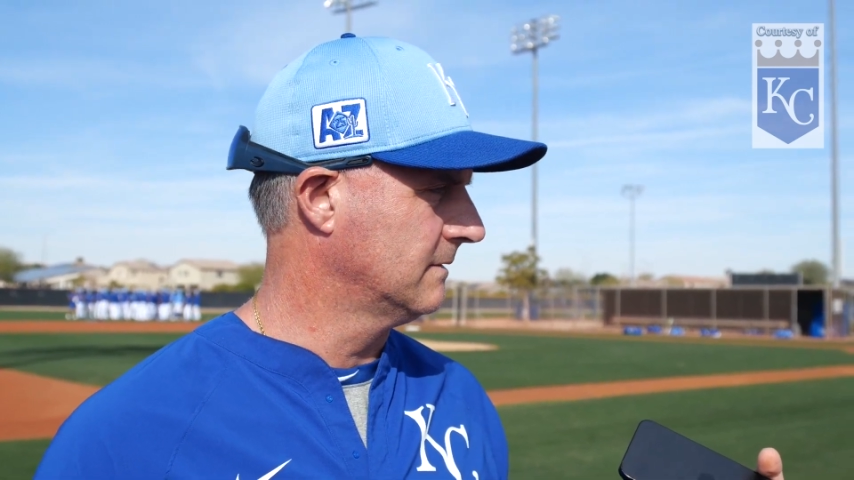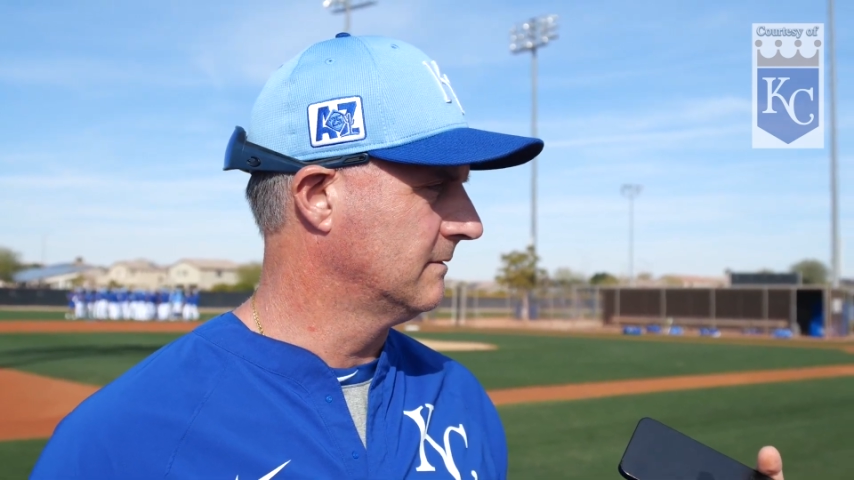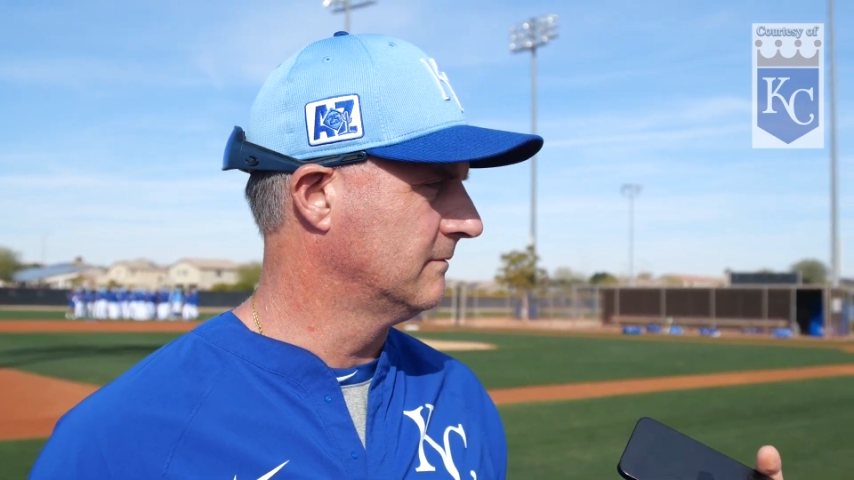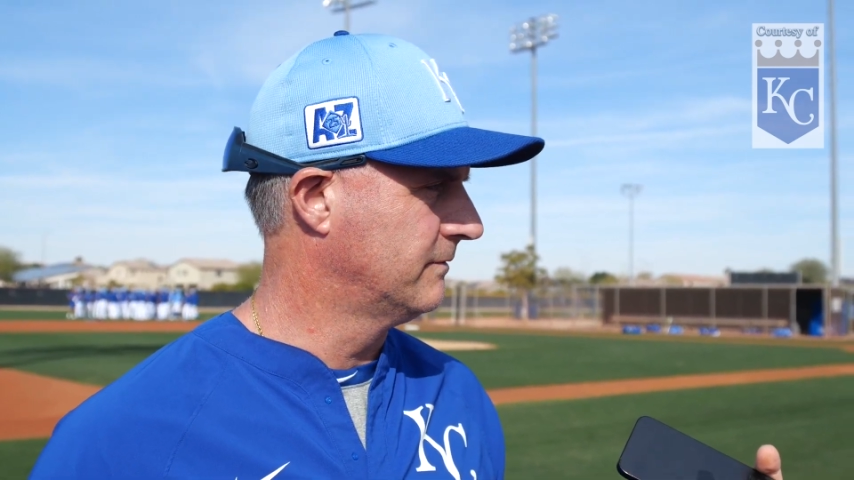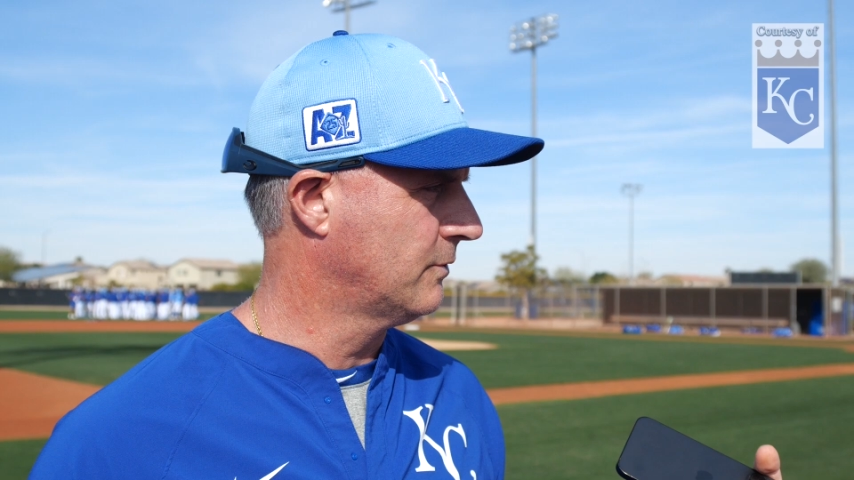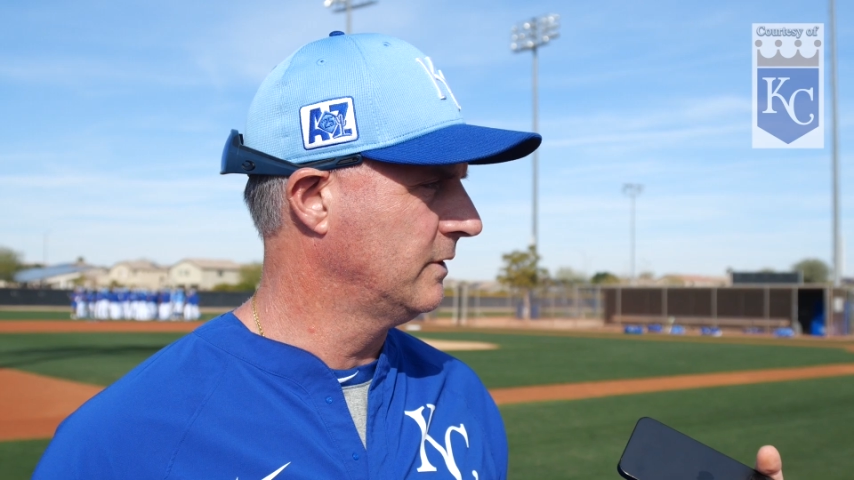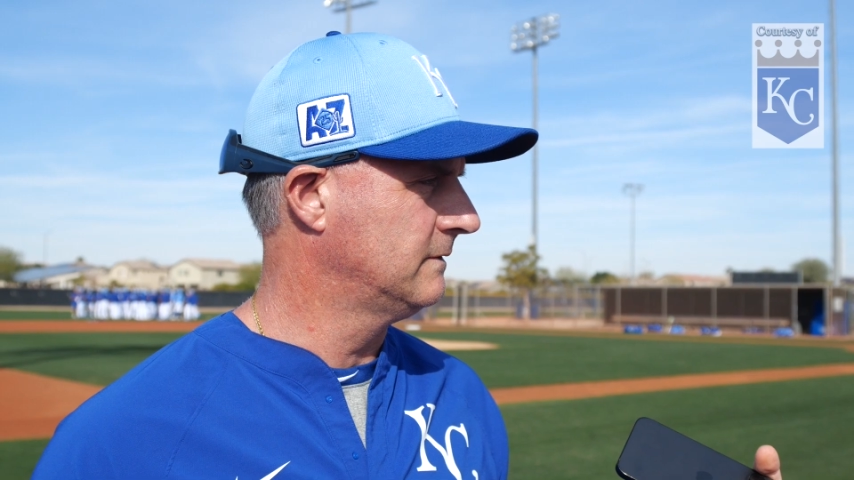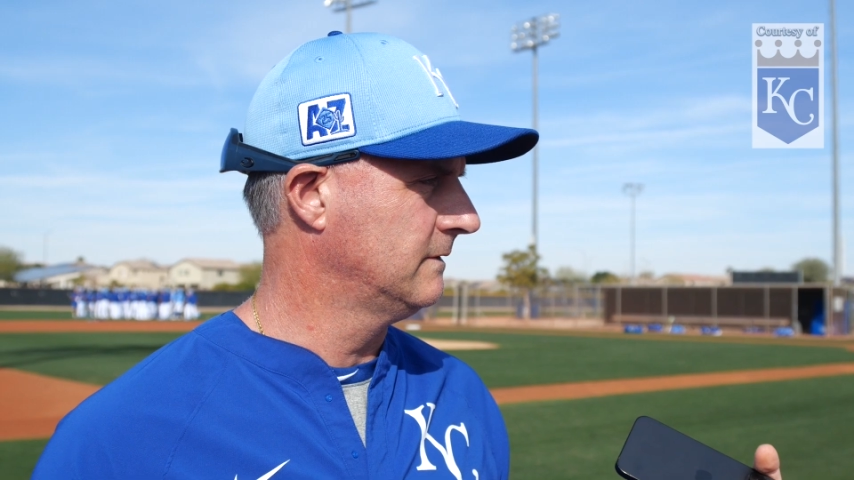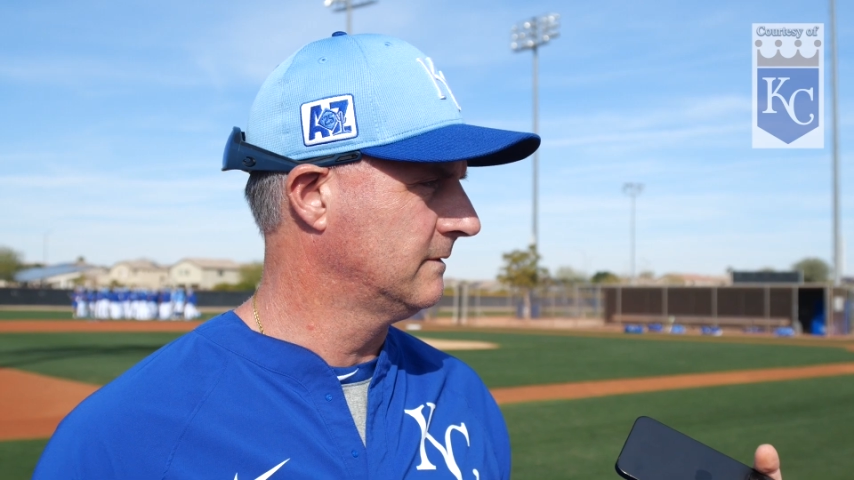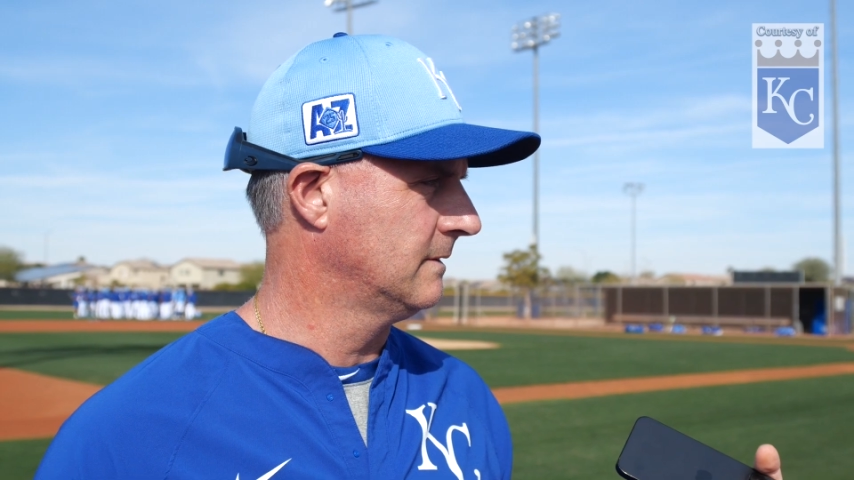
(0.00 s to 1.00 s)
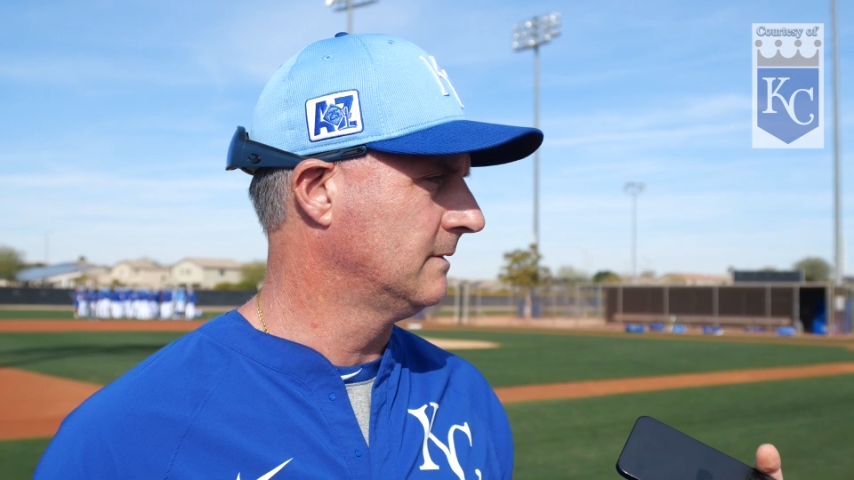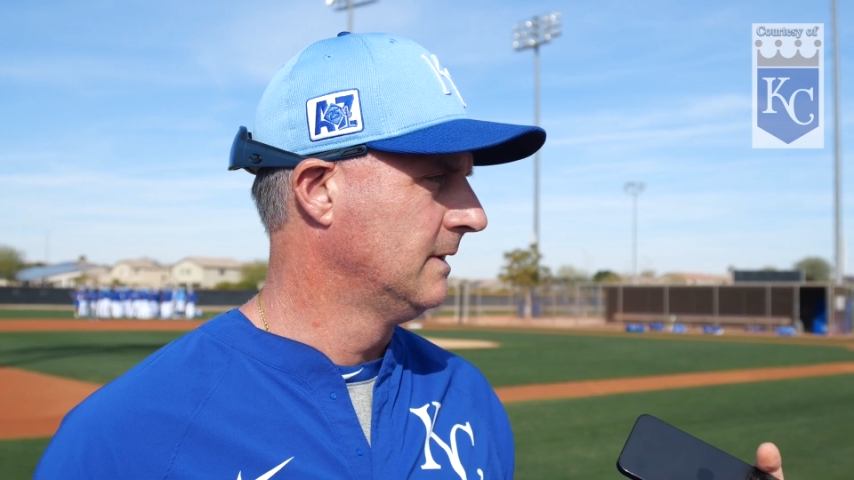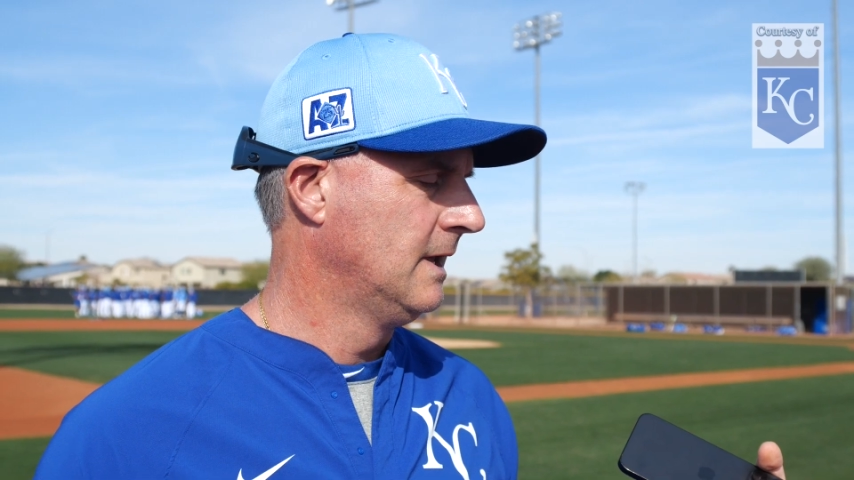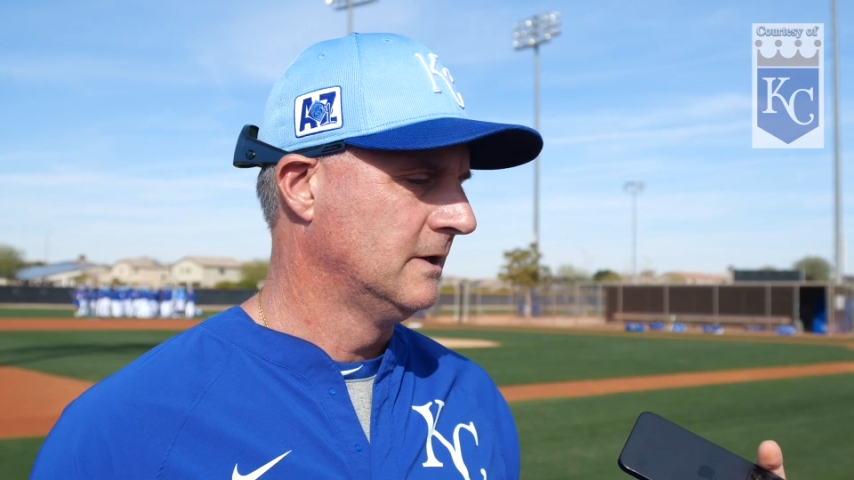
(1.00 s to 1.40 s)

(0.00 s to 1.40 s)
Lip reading: and voices and